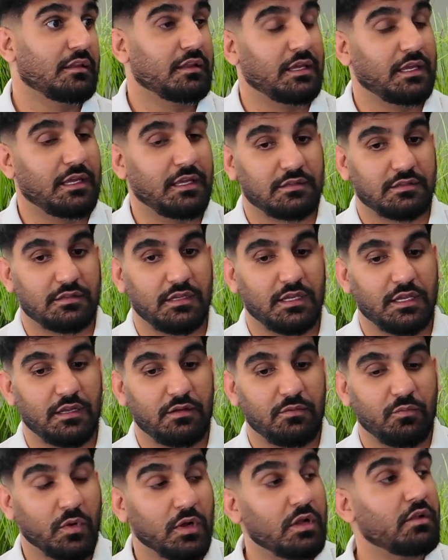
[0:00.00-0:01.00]

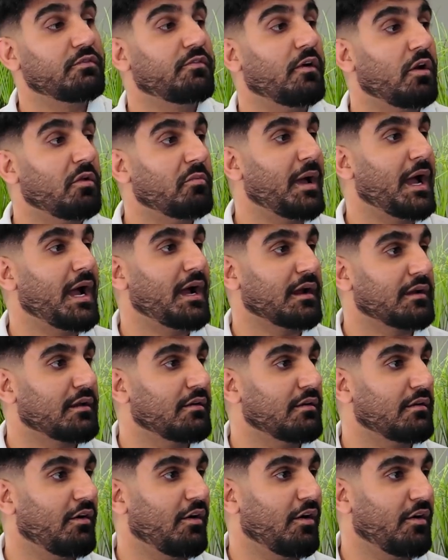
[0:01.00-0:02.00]
It will fall back
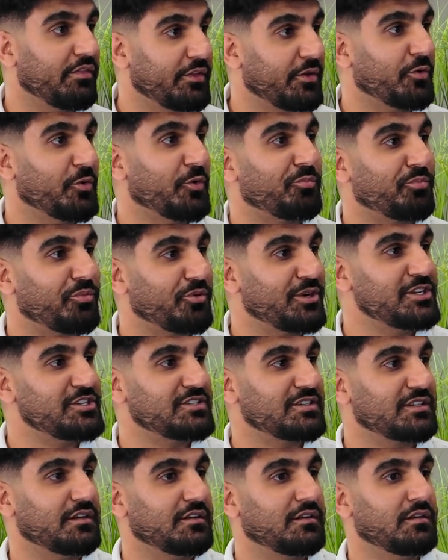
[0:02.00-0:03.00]
on the
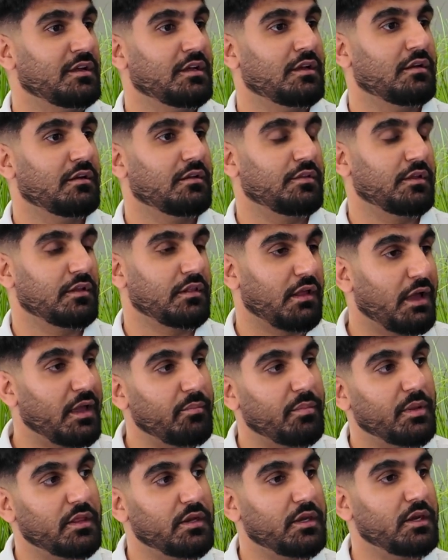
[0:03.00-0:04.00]
corporation. The
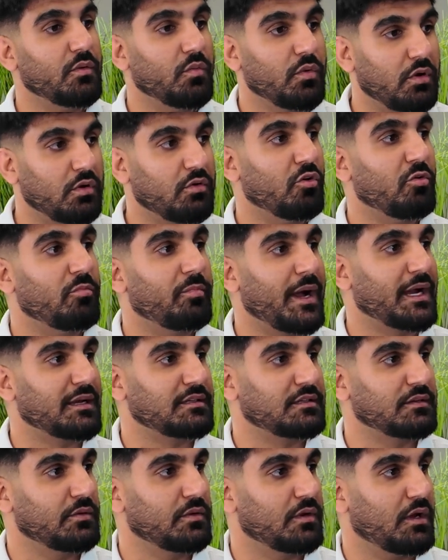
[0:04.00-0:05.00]
liability will go back
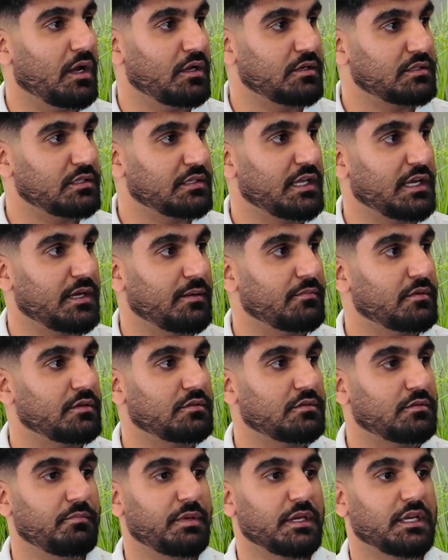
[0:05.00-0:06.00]
to them
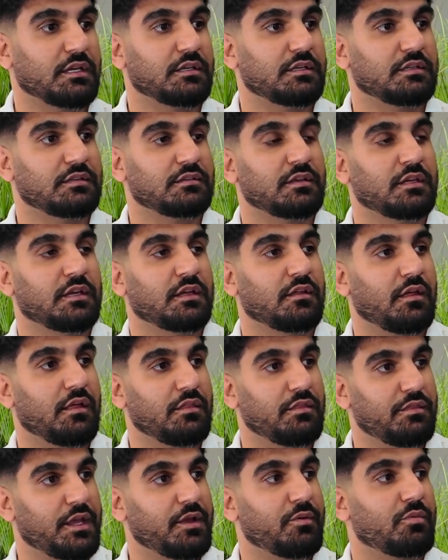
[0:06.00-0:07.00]
because
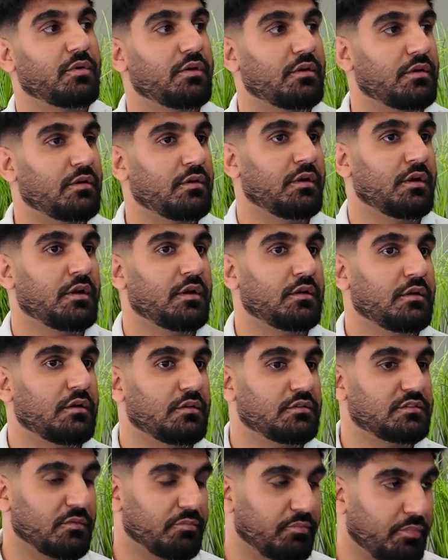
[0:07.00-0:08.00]
they were
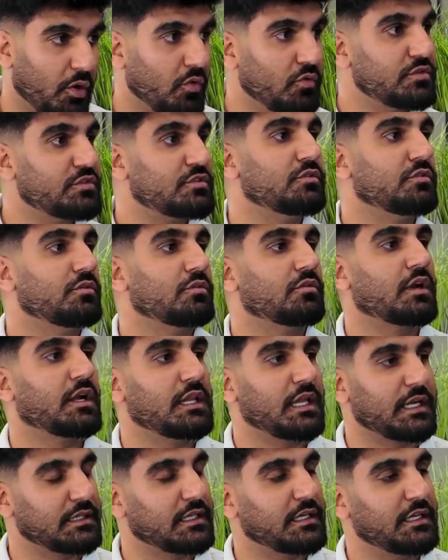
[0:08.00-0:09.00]
supposed to
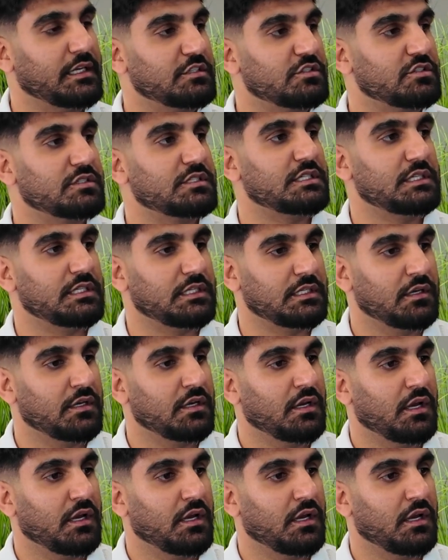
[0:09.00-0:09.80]
collect the HST